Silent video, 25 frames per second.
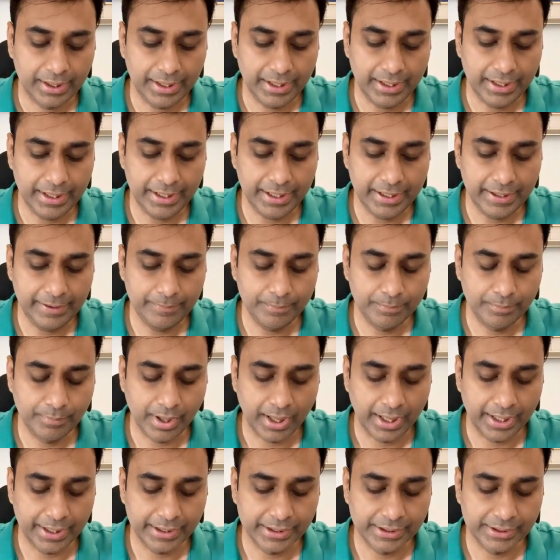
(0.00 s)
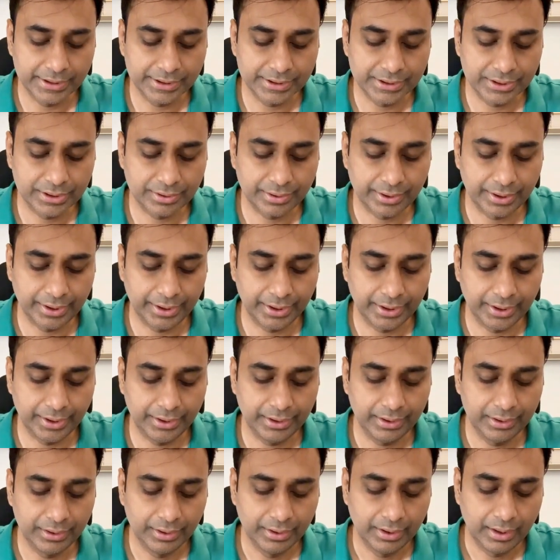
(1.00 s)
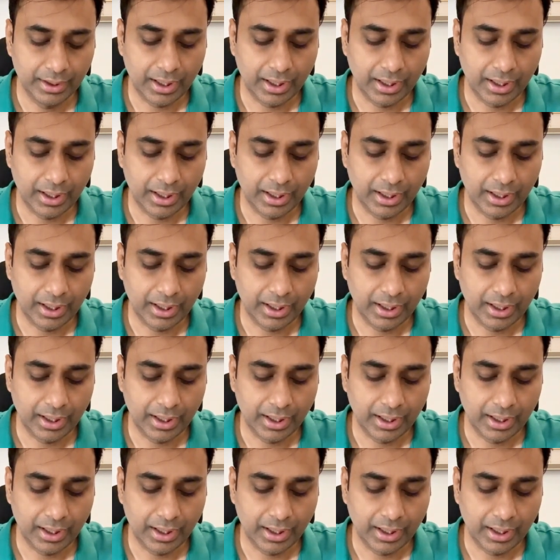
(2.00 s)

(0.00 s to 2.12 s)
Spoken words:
a minus 3